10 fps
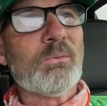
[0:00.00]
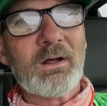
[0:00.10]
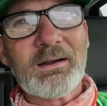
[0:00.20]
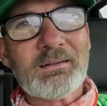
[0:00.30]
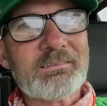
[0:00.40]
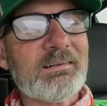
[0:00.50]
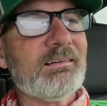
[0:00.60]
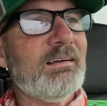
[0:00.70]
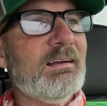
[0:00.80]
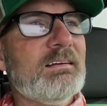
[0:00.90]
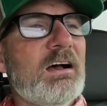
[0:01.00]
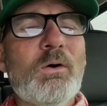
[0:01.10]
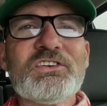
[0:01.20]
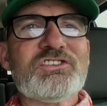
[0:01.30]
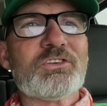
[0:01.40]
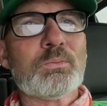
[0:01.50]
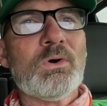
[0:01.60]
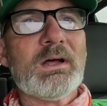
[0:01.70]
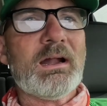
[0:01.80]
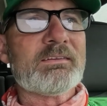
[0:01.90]
What is it? Oh, it's just
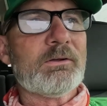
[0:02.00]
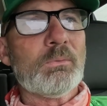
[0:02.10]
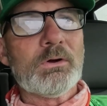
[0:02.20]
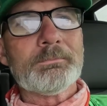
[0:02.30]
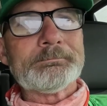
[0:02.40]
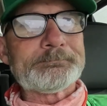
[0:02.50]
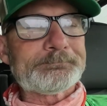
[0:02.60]
one. I said, well,